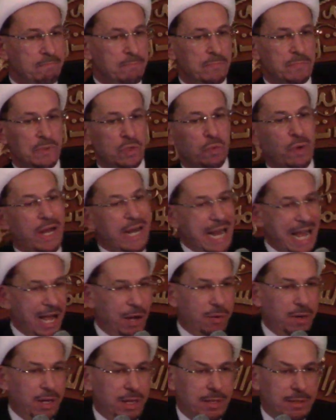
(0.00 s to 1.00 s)
1
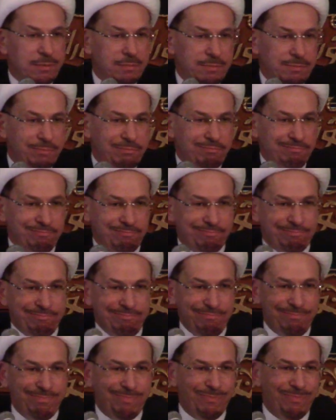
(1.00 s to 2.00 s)
hour?
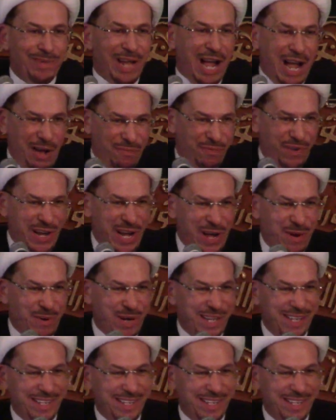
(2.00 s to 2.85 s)
Half an hour?